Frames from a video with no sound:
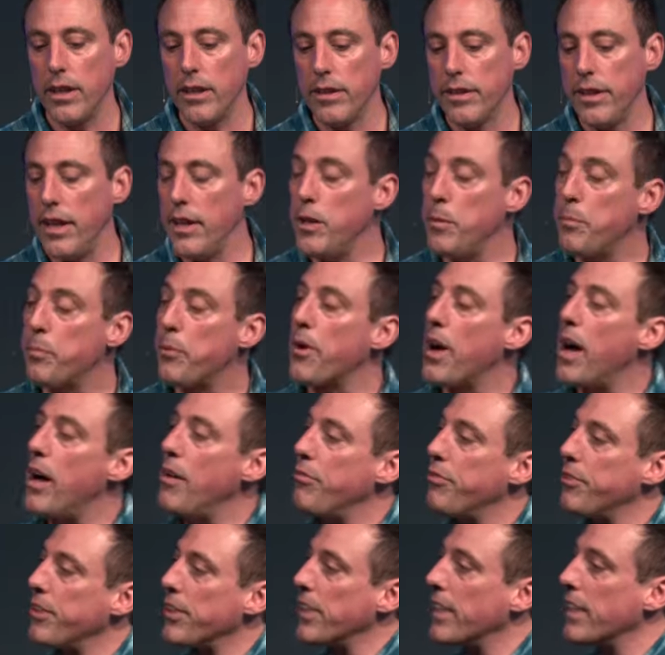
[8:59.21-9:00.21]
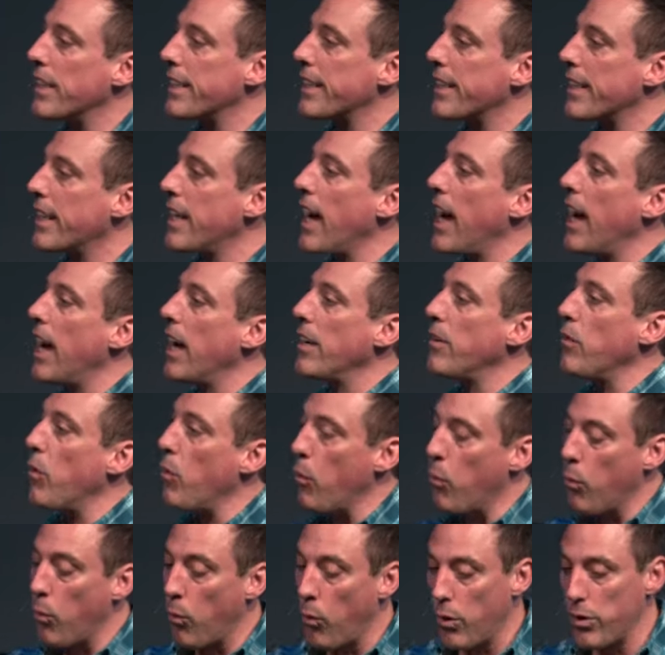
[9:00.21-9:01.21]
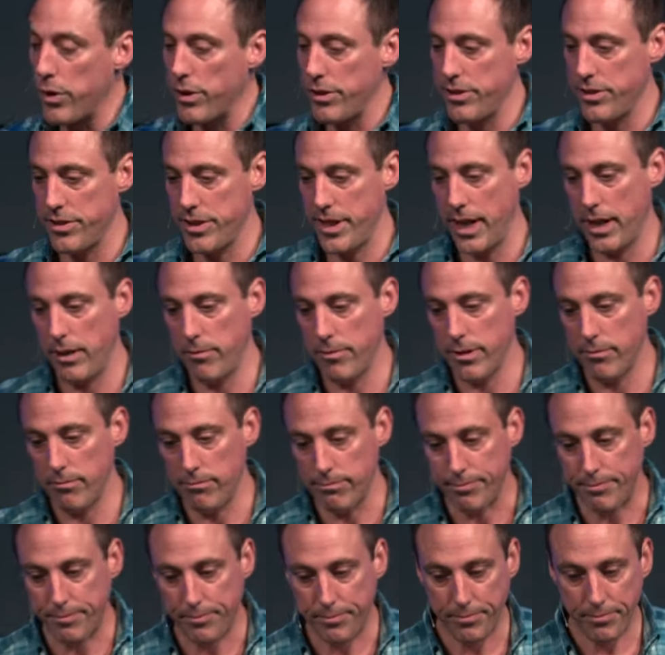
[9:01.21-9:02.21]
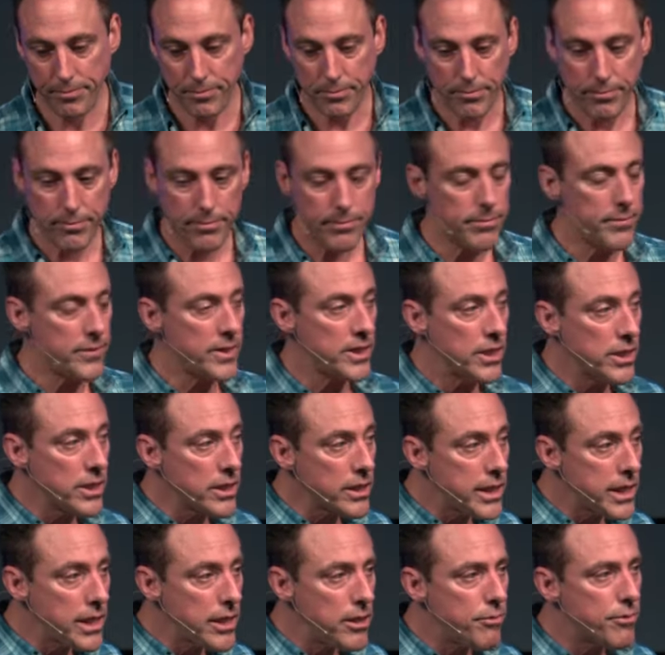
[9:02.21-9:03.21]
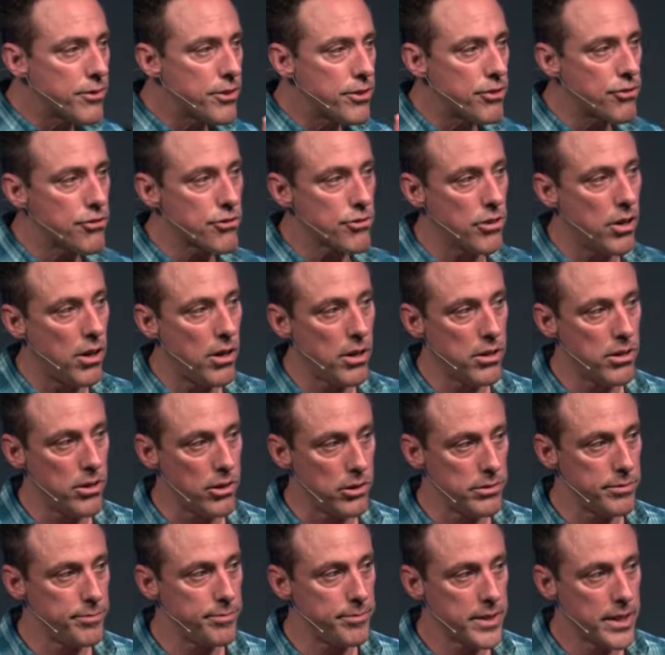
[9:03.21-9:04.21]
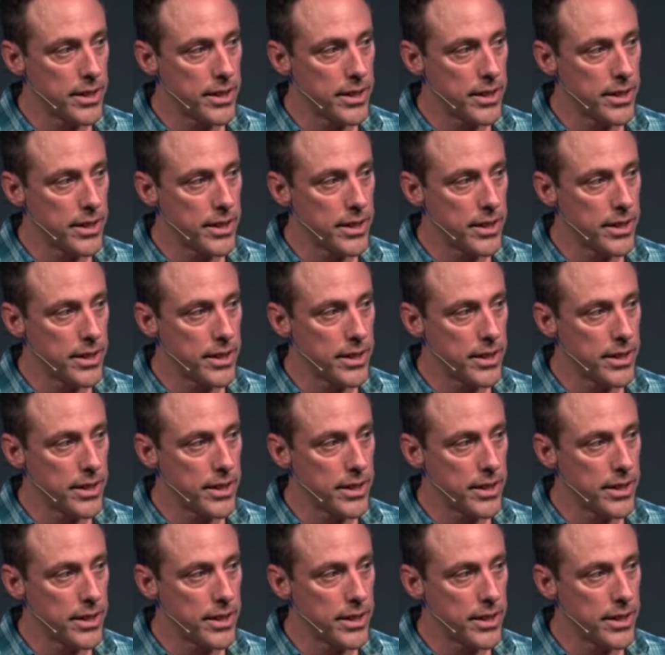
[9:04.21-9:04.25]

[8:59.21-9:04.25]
Then the prophet Gad warns David, "Leave the stronghold,